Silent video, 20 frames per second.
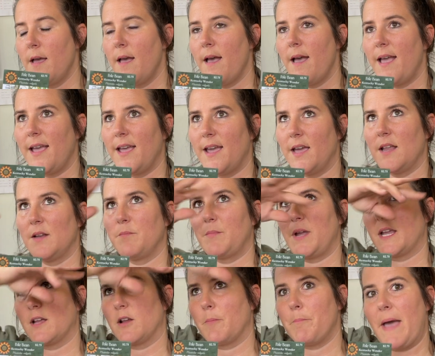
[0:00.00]
and
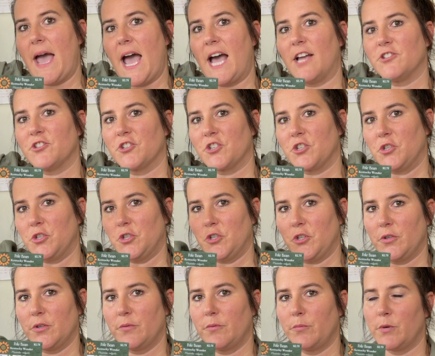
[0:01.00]
make it
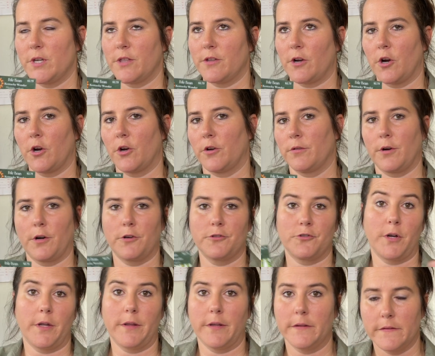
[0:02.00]
magical with our
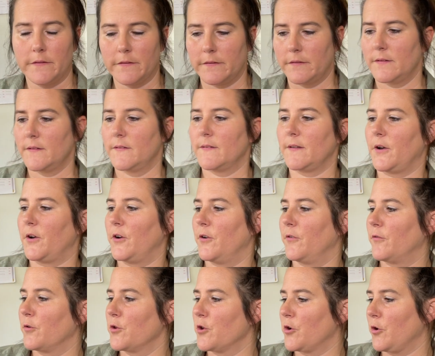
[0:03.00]
trellis. So
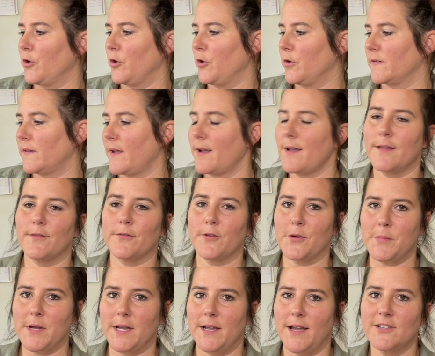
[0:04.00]
for the girls and
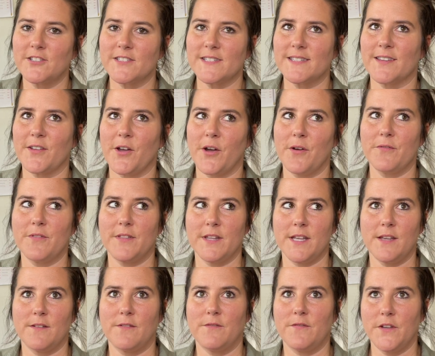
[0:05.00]
for me, I just love
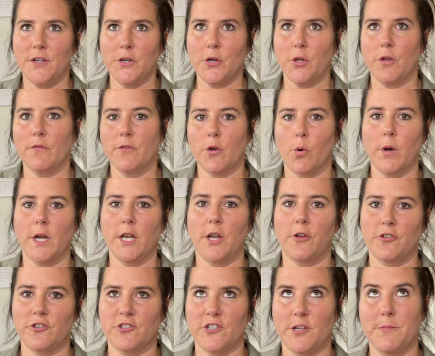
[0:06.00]
the feel of going
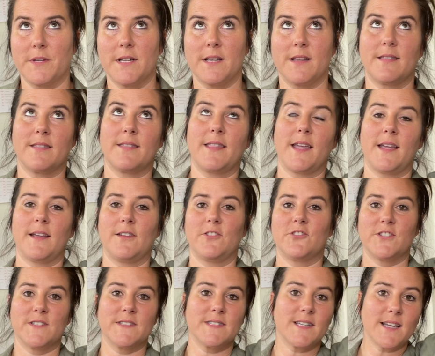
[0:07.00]
under something and
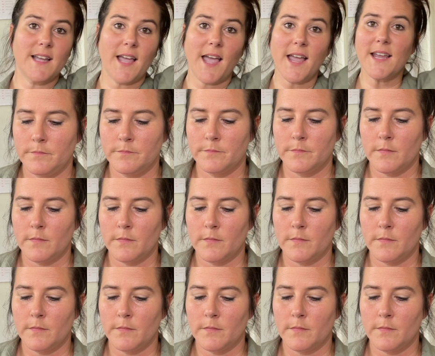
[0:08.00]
things just like hanging.